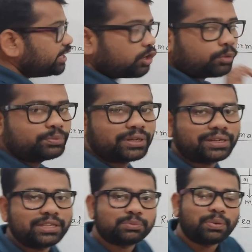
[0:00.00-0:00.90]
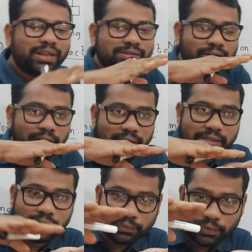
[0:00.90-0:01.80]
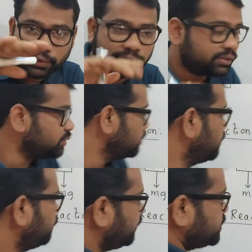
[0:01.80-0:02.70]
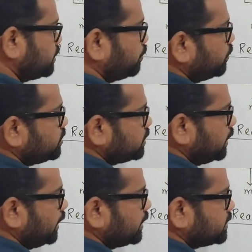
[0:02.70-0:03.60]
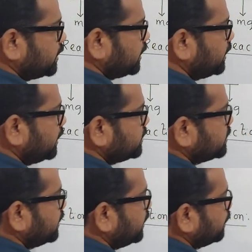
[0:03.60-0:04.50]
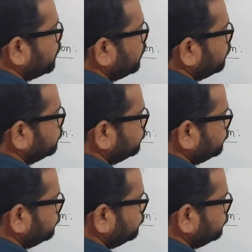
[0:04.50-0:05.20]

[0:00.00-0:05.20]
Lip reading: any object is placed on any surface, for suppose, let us take, here is a table.